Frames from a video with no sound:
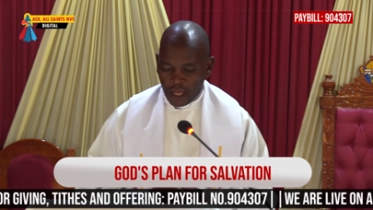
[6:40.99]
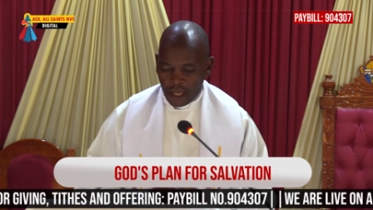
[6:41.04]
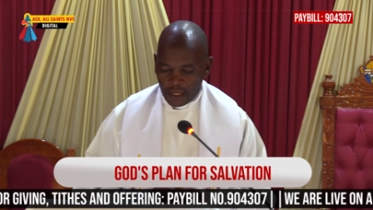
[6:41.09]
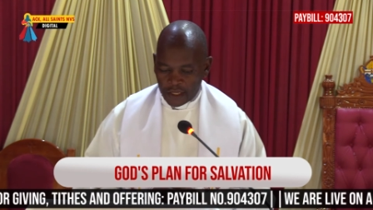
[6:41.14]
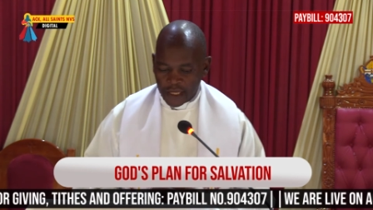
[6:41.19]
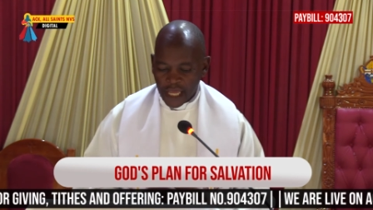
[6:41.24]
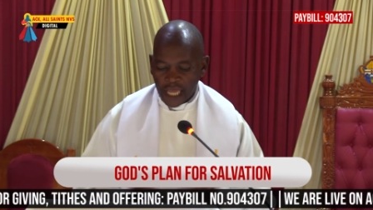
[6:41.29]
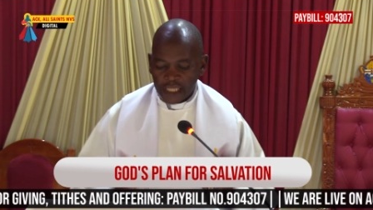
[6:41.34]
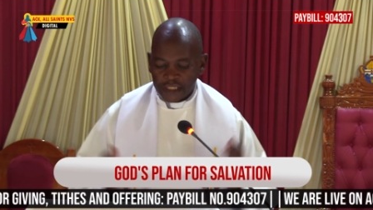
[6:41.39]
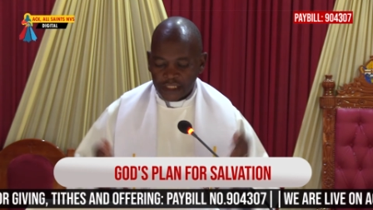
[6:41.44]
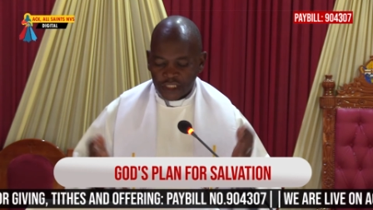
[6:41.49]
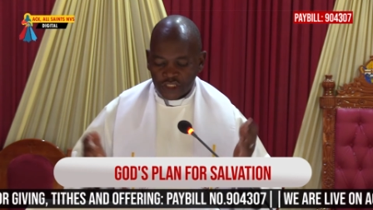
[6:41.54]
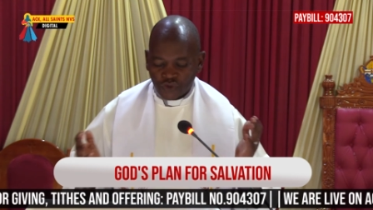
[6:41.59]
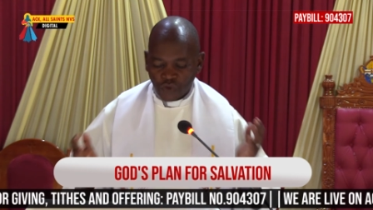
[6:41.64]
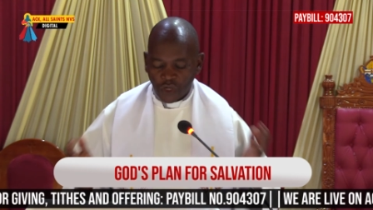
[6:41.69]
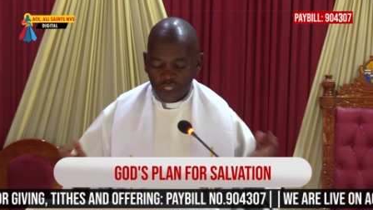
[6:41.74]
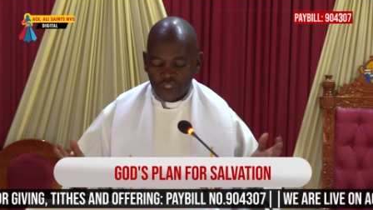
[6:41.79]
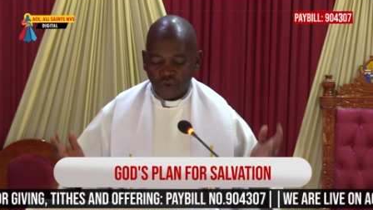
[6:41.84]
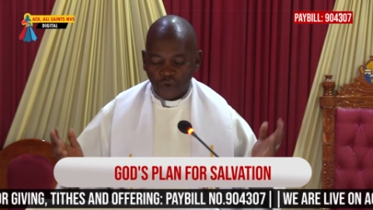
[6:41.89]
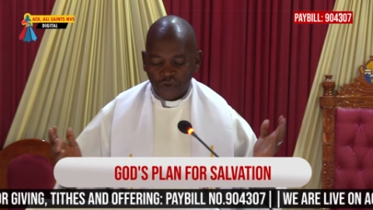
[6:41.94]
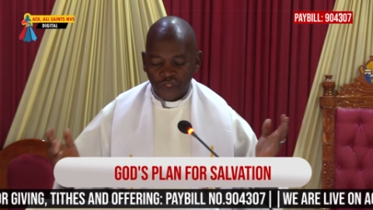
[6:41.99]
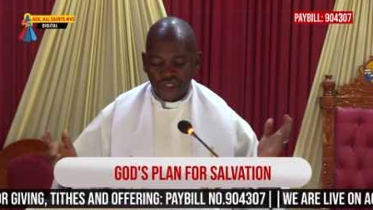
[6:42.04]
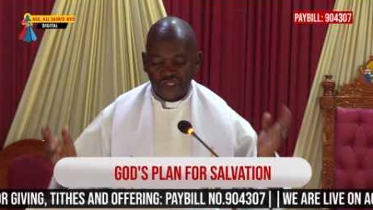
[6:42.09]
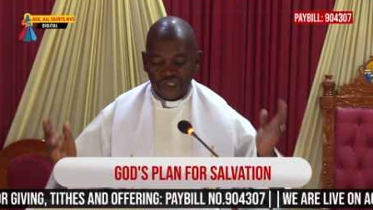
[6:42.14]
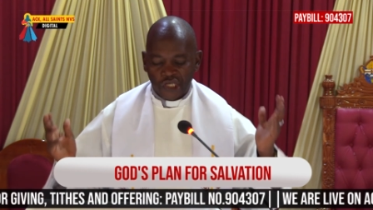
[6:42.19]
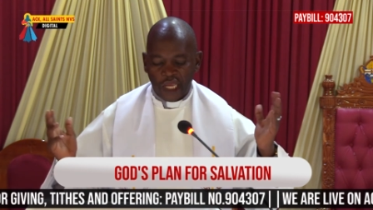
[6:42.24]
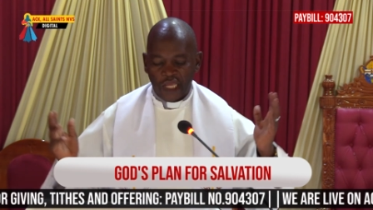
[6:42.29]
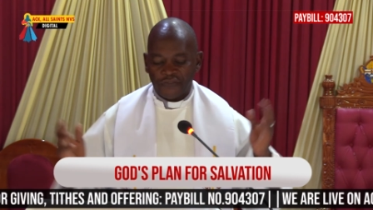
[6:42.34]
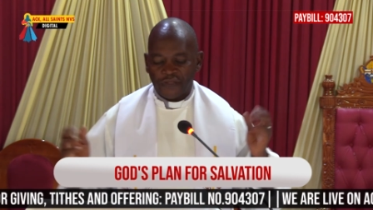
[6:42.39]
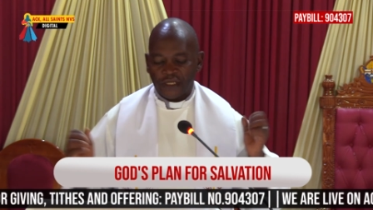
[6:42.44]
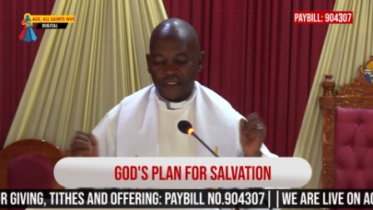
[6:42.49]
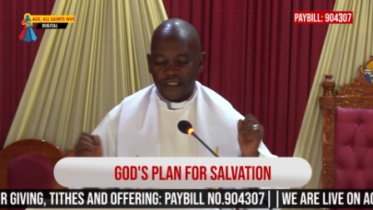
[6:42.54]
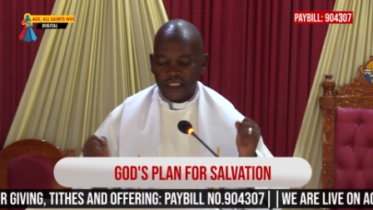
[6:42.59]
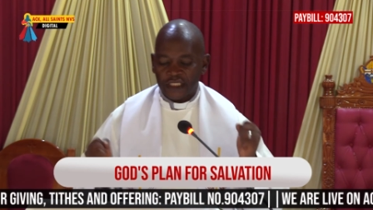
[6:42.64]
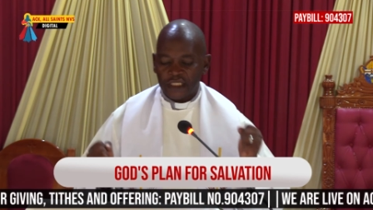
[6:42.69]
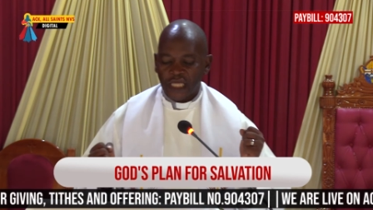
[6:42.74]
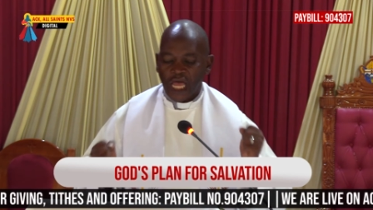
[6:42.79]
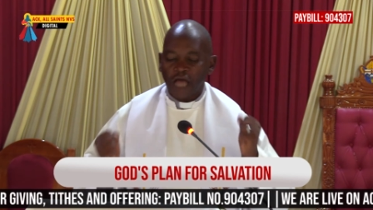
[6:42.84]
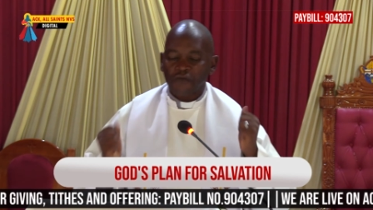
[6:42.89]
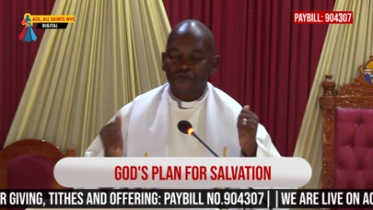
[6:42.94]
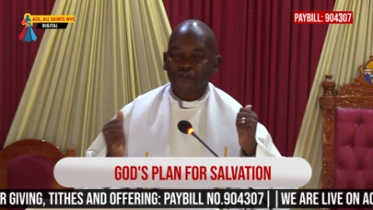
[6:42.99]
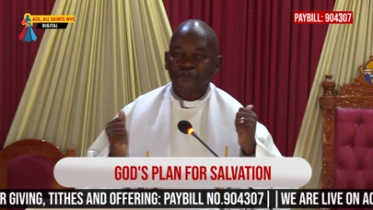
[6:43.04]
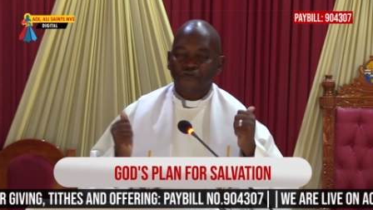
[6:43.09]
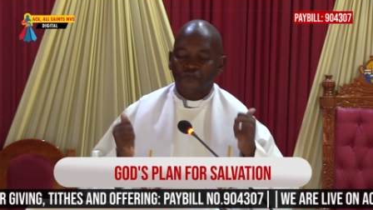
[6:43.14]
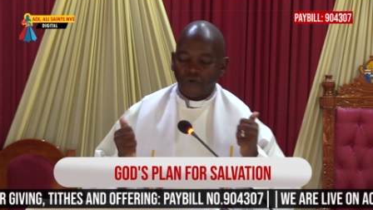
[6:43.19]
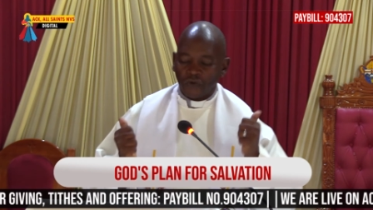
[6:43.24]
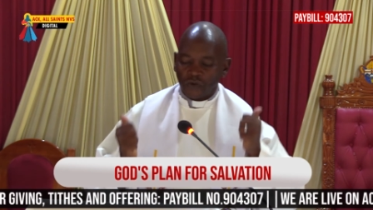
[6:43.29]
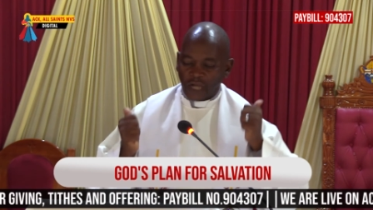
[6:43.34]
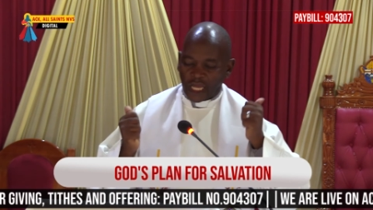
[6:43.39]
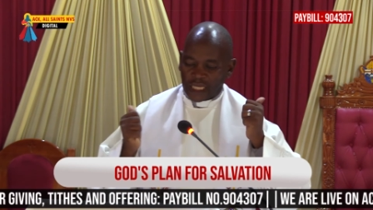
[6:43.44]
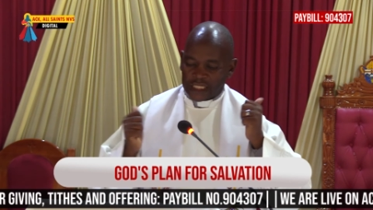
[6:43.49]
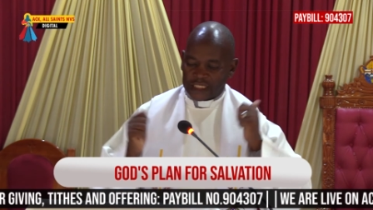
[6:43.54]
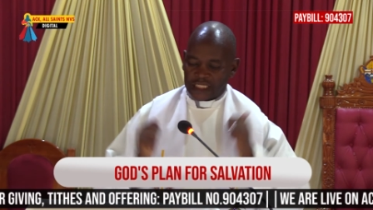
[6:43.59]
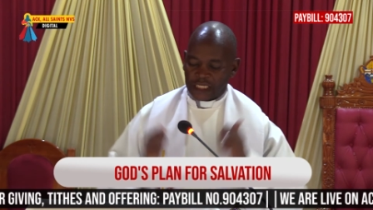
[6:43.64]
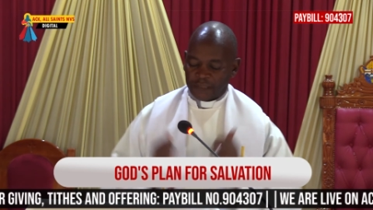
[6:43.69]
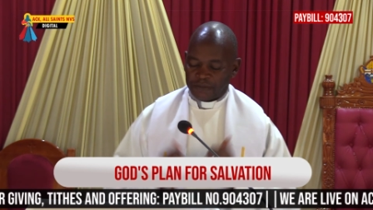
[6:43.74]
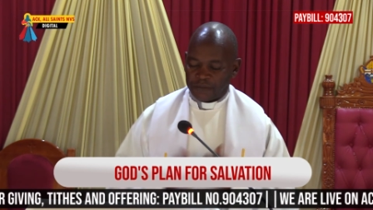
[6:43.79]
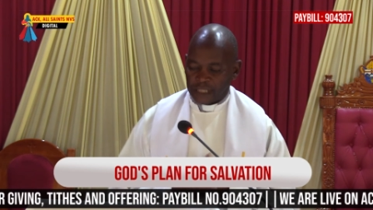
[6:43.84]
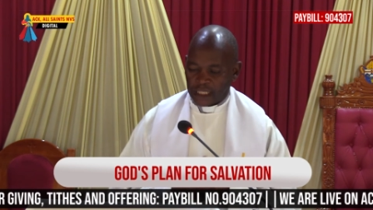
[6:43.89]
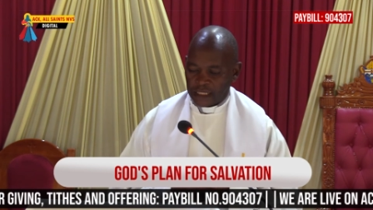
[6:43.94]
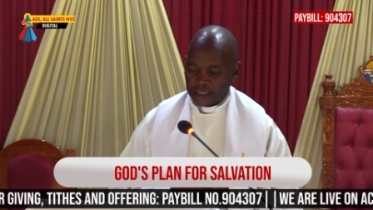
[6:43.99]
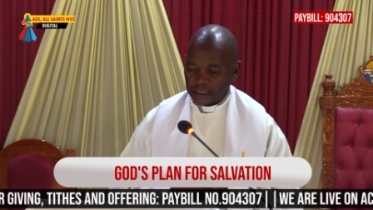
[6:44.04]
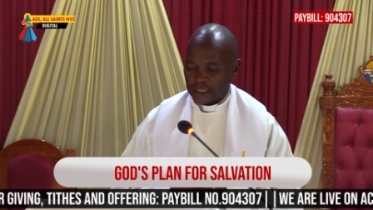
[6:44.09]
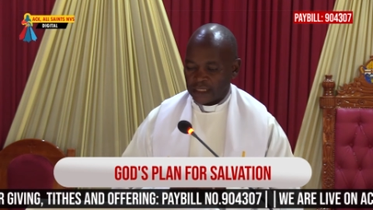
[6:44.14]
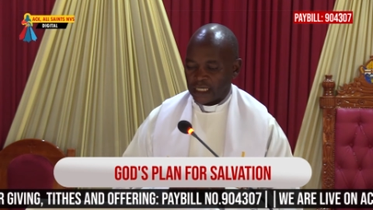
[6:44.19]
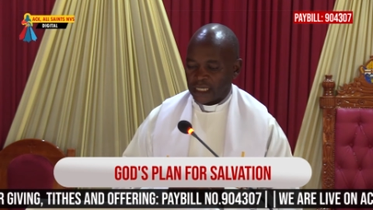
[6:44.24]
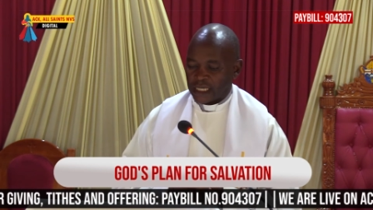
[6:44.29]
here is a trustworthy saying that deserves full acceptance.